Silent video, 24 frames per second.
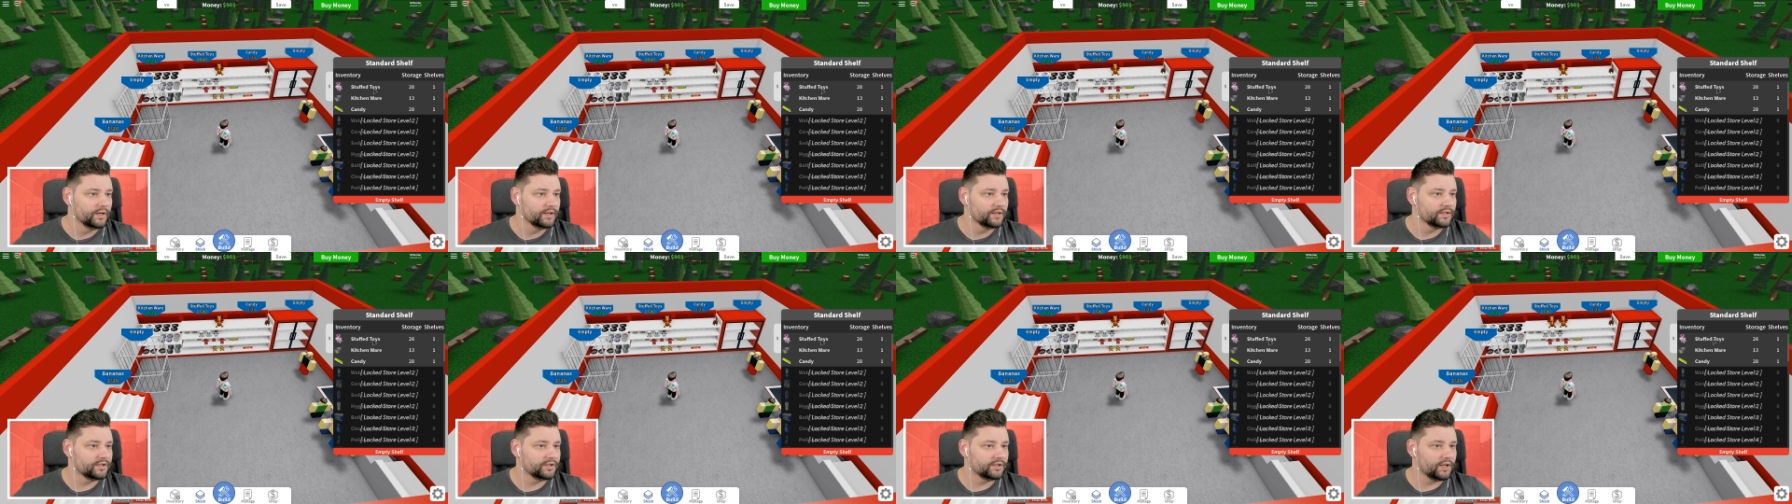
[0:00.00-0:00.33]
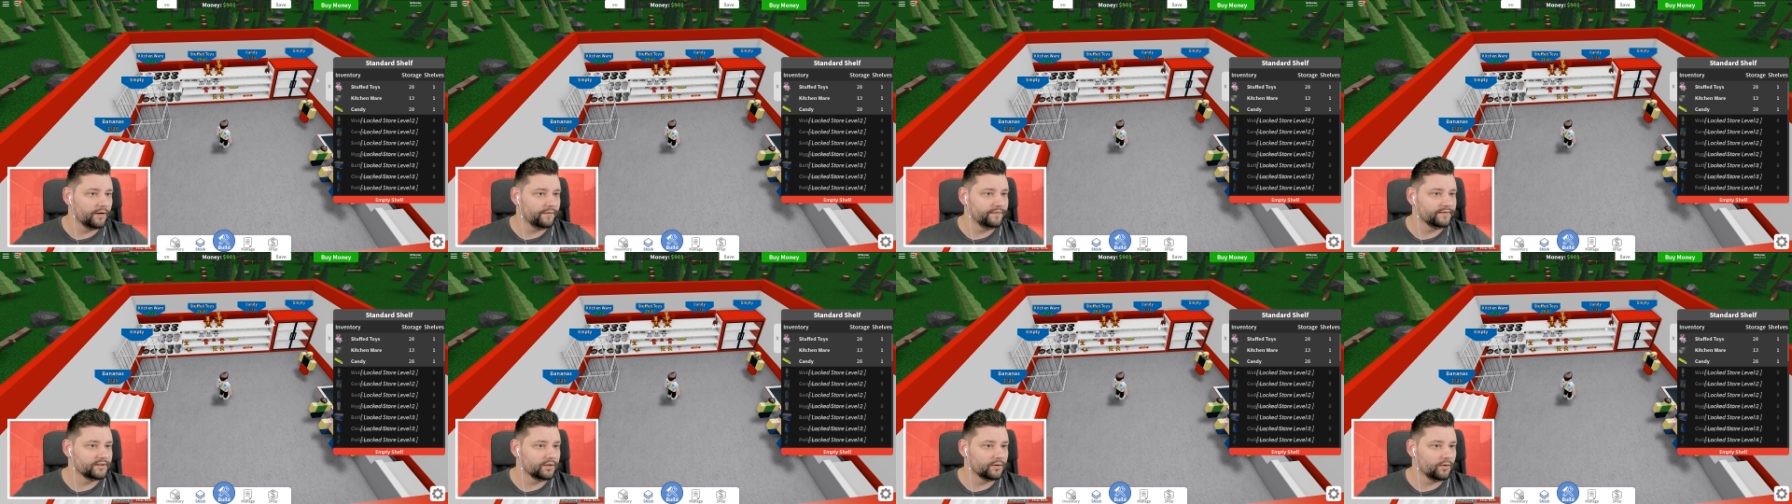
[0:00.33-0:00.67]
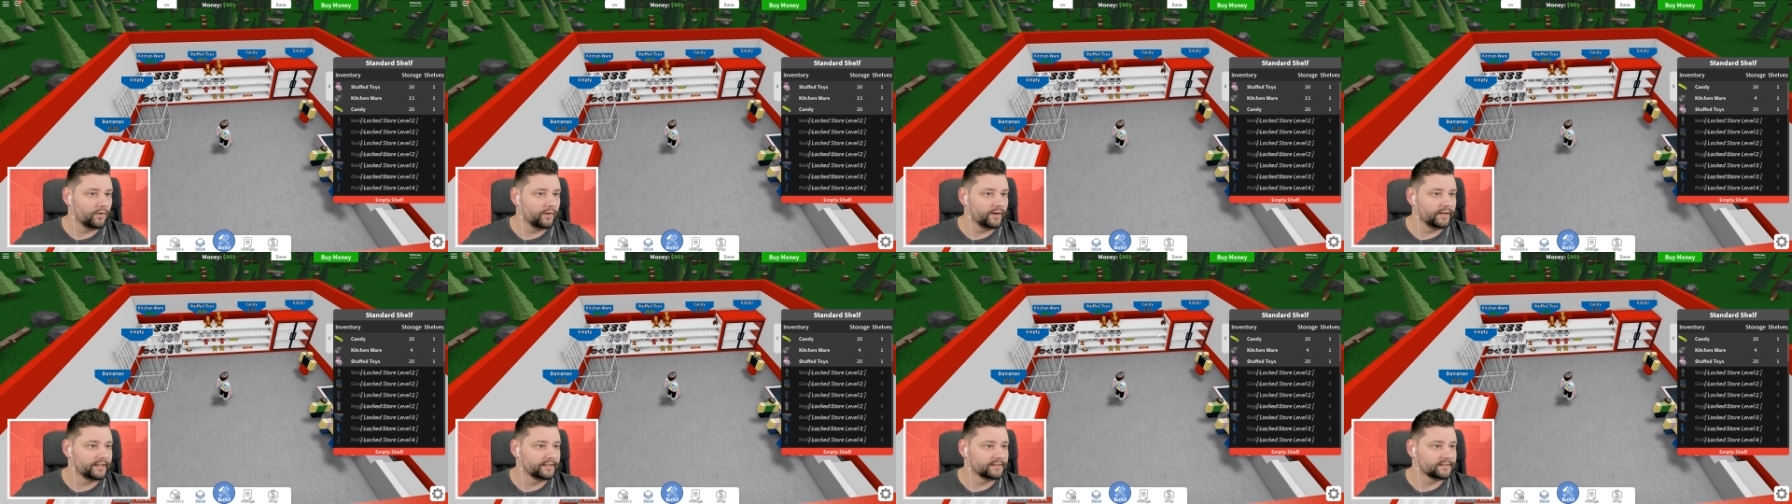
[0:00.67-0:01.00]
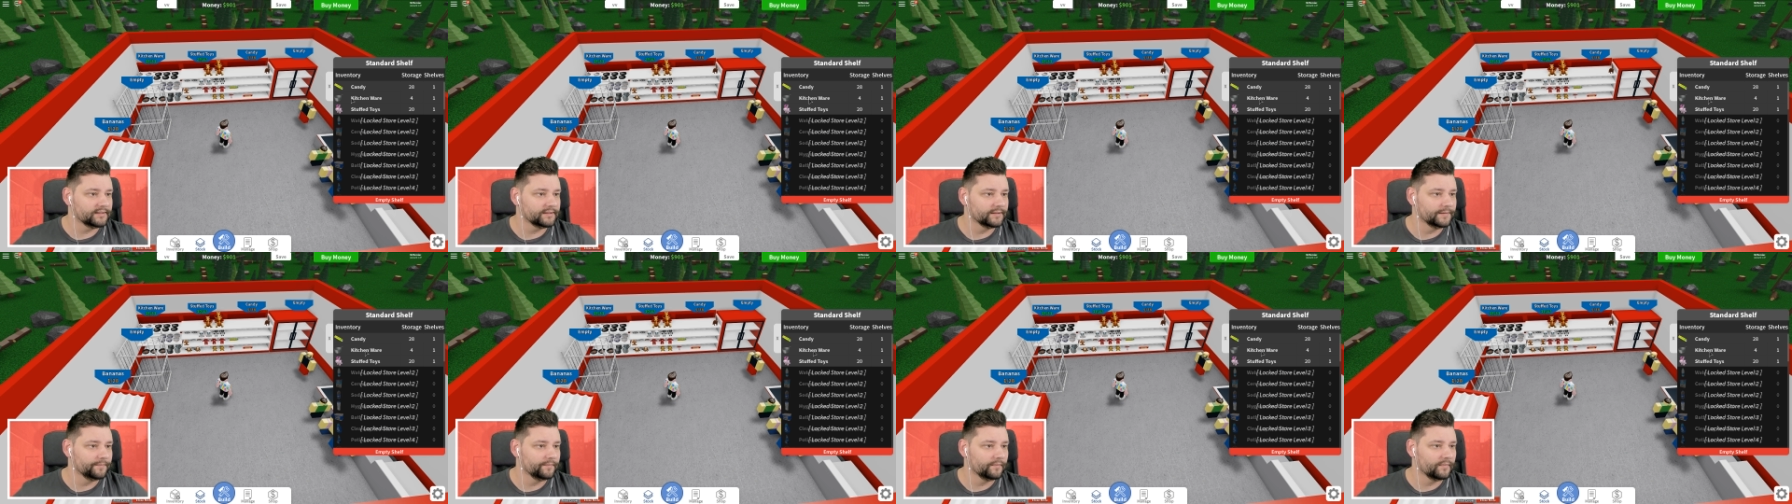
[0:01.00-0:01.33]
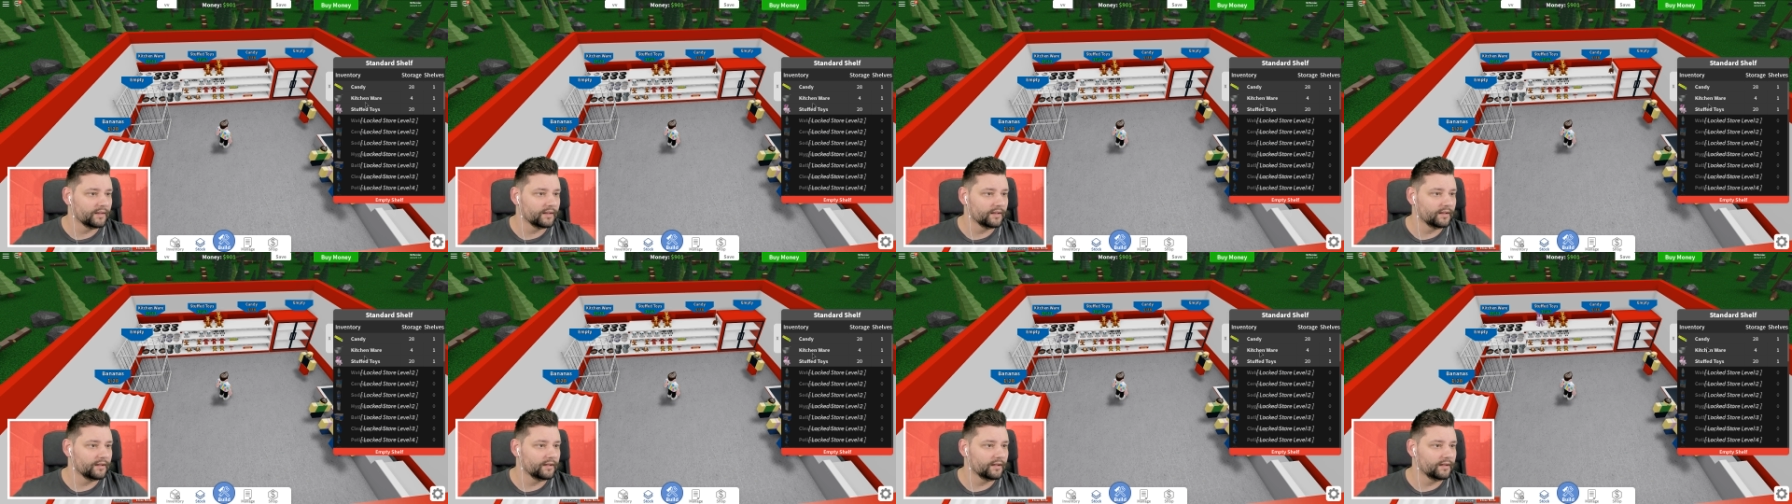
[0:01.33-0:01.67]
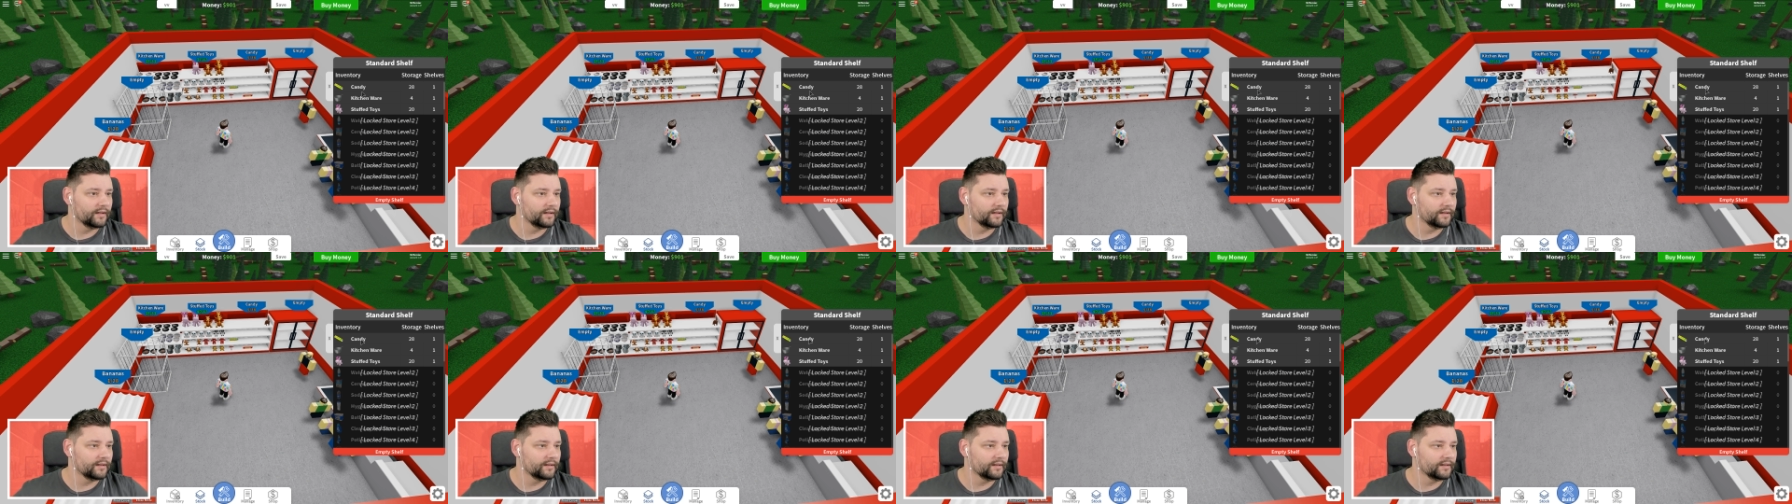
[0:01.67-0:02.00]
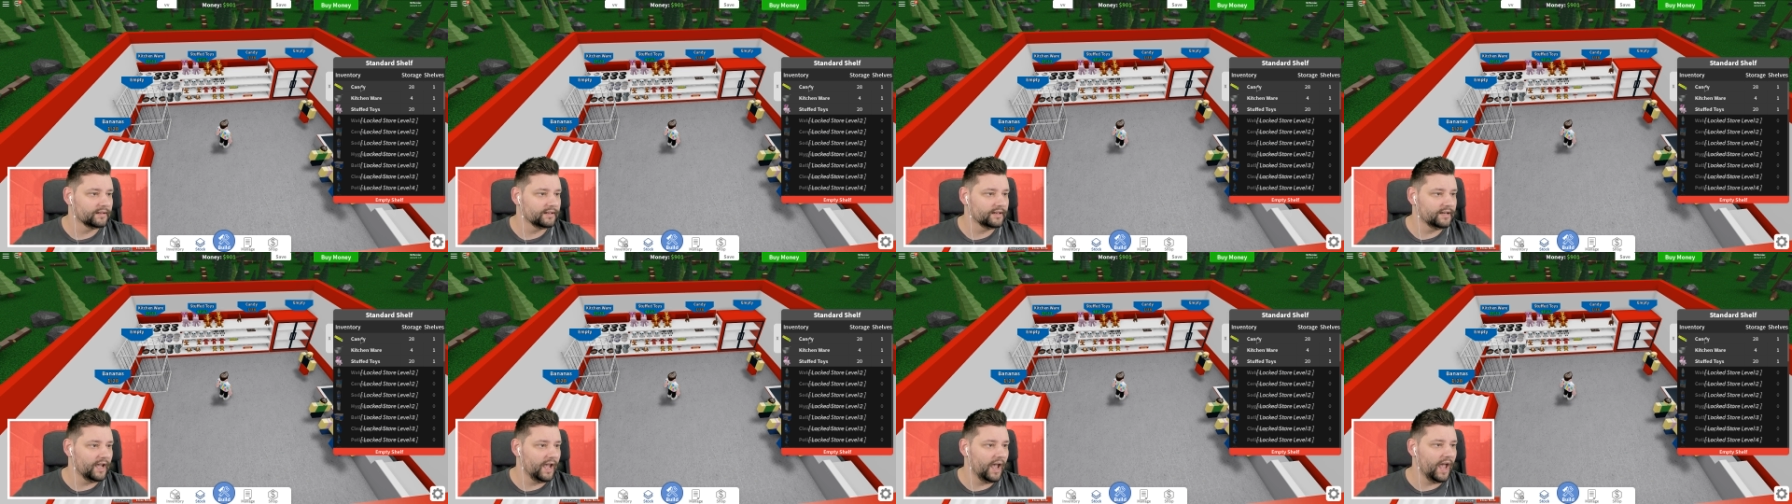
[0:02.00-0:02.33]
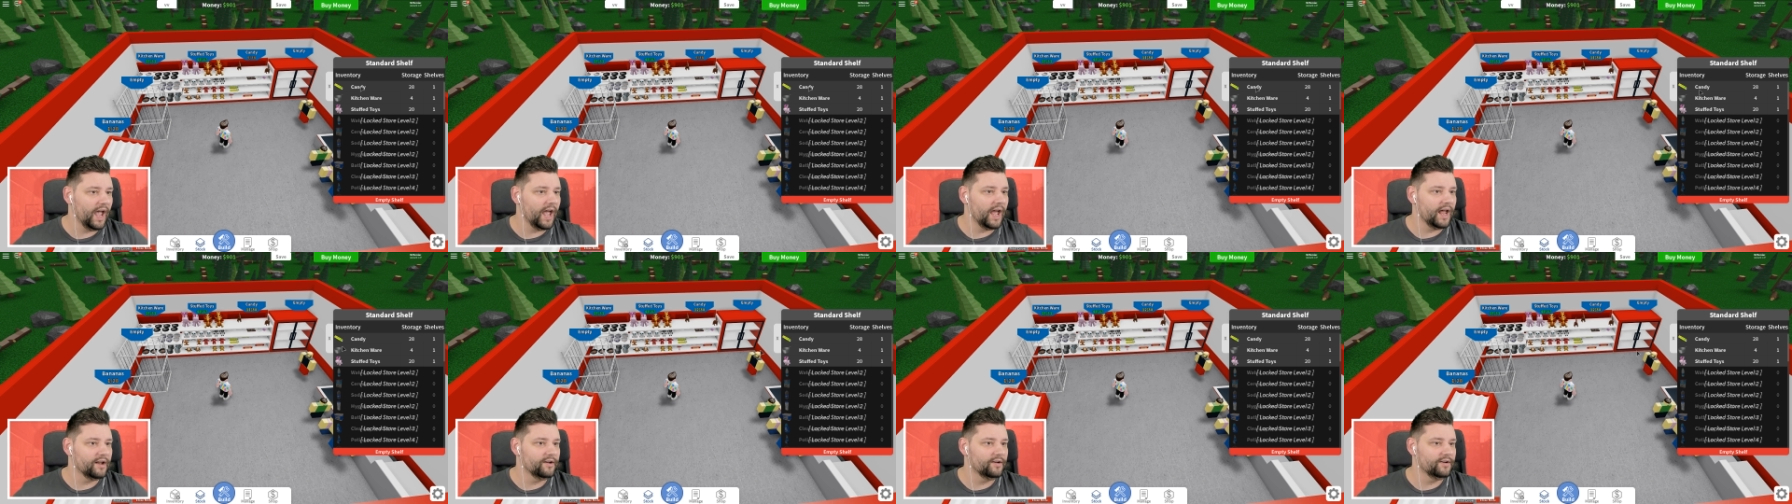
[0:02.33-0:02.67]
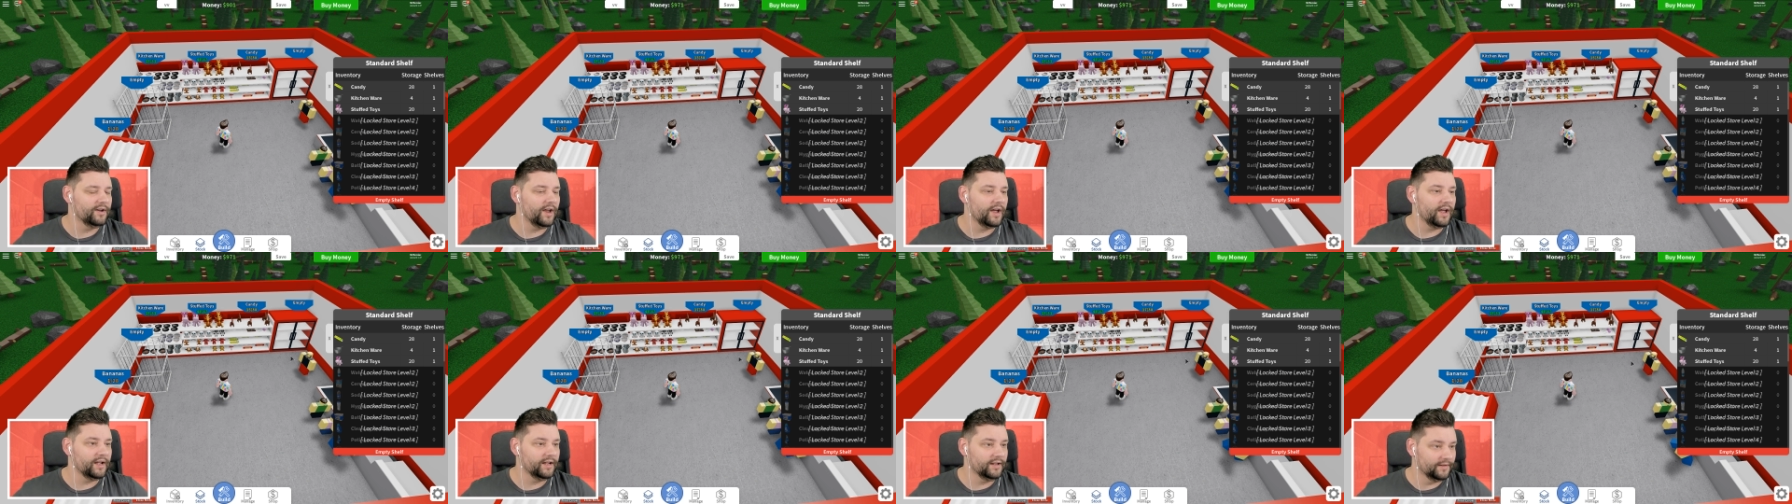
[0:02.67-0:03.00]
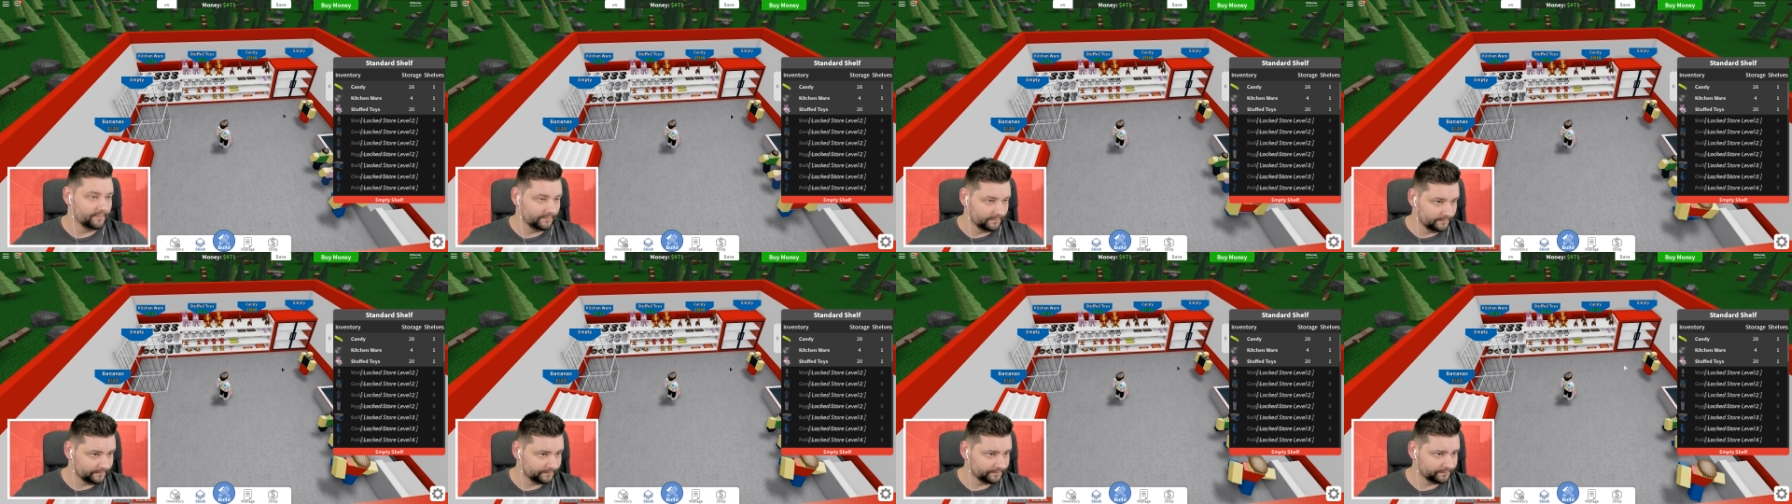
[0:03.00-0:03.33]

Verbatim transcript: Stuffed toys, candy.